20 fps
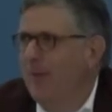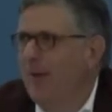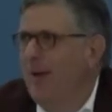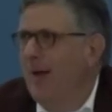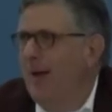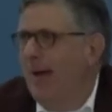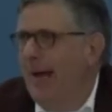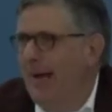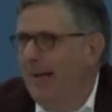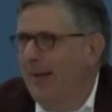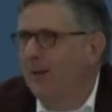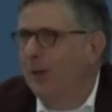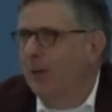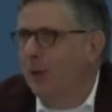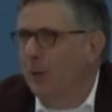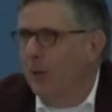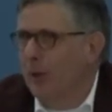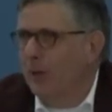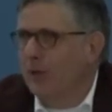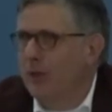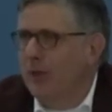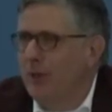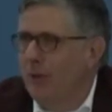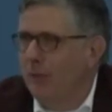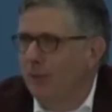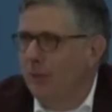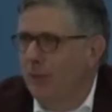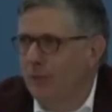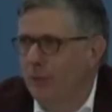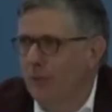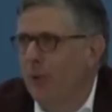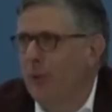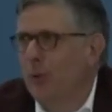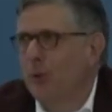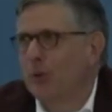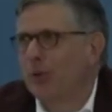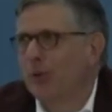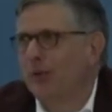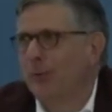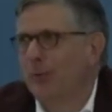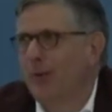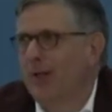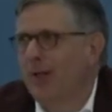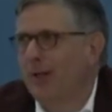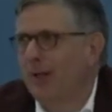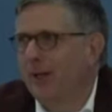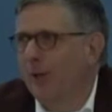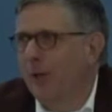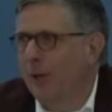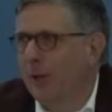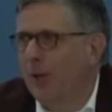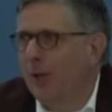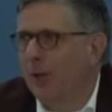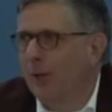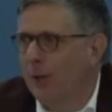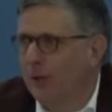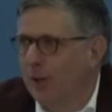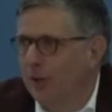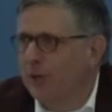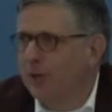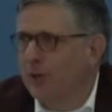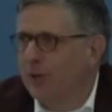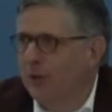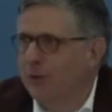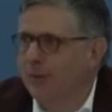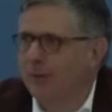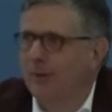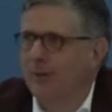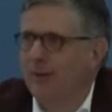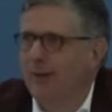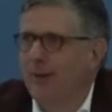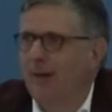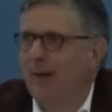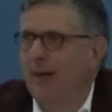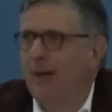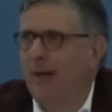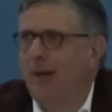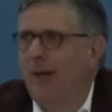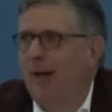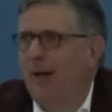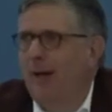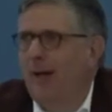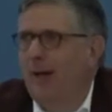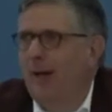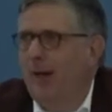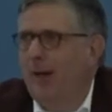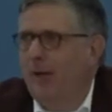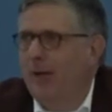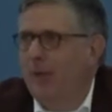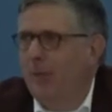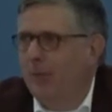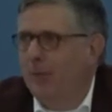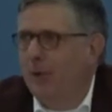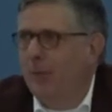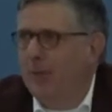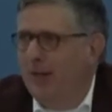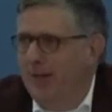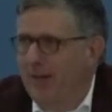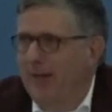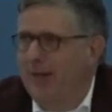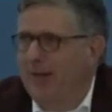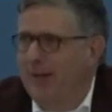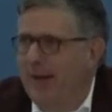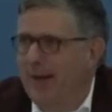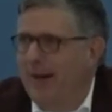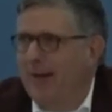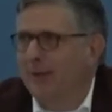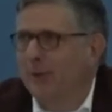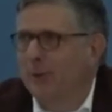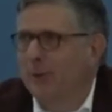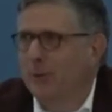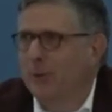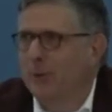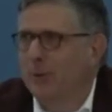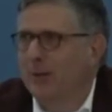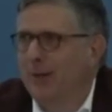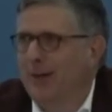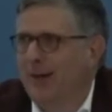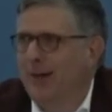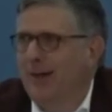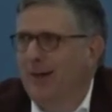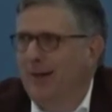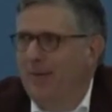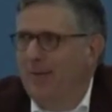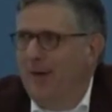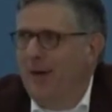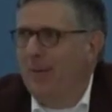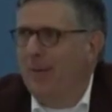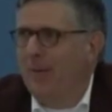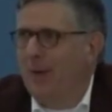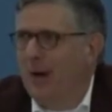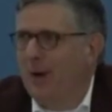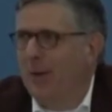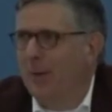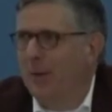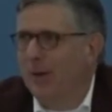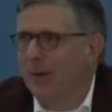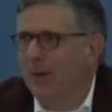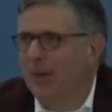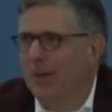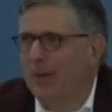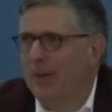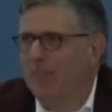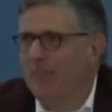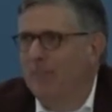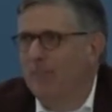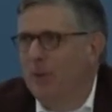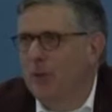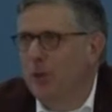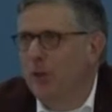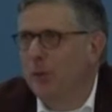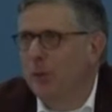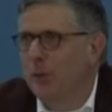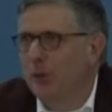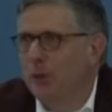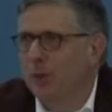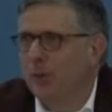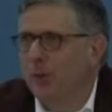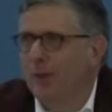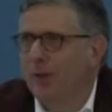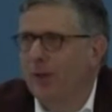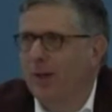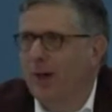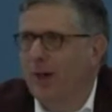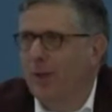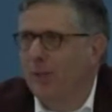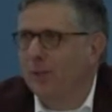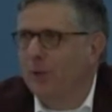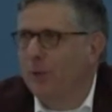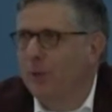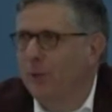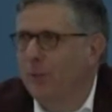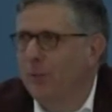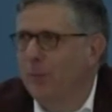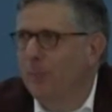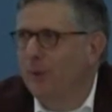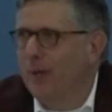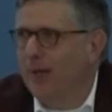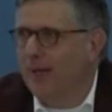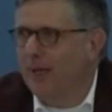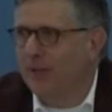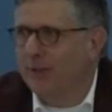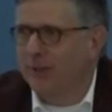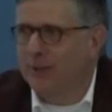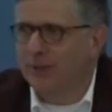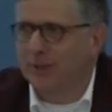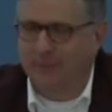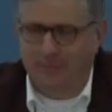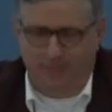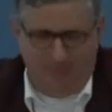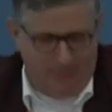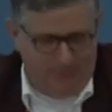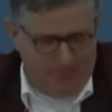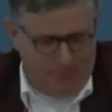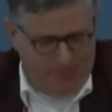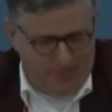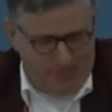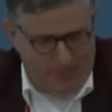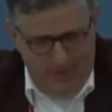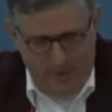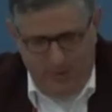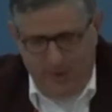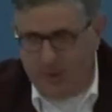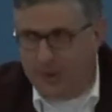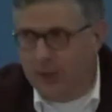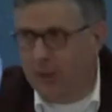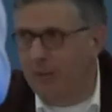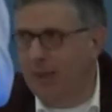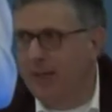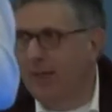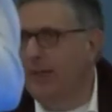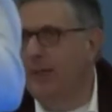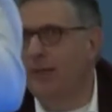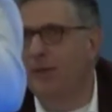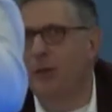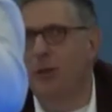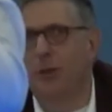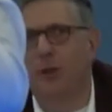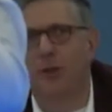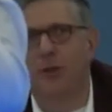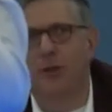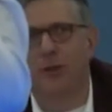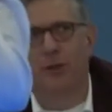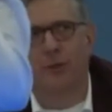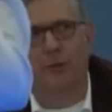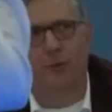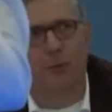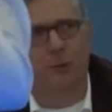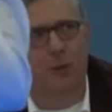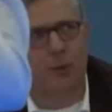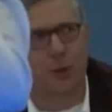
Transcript: And the quality of the food. We can learn a lot uh, from India to uh, have our um, usual afternoon breaks. So I enjoyed the food.